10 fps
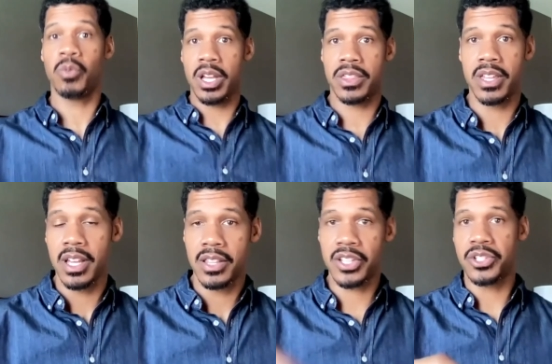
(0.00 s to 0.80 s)
with
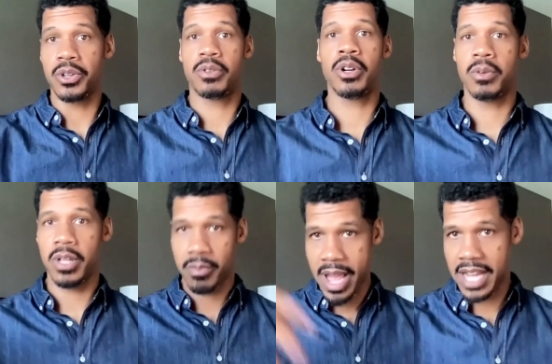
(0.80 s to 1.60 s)
this new crew,
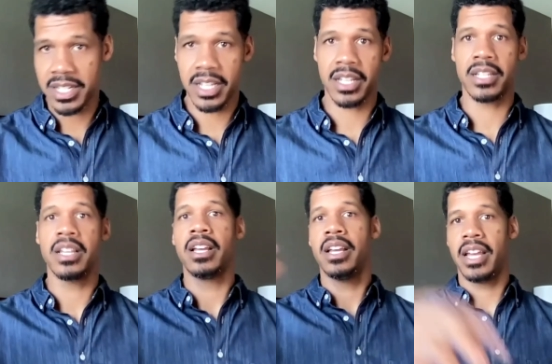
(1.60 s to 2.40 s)
with Magic
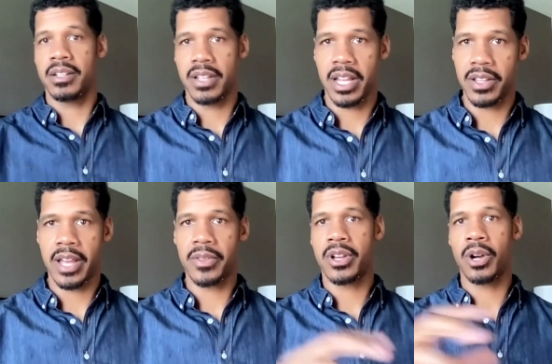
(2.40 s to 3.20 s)
and and and
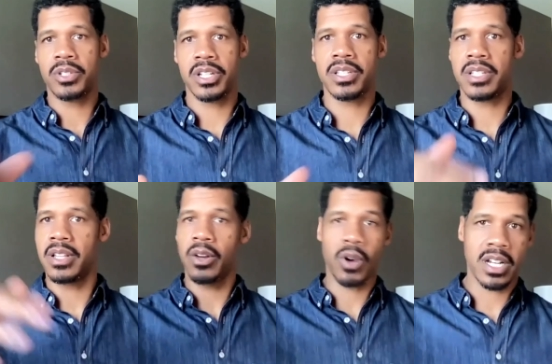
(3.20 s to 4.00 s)
the, and the coaches
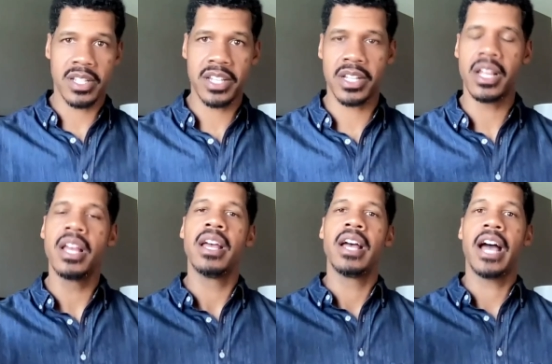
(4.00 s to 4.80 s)
and the organization.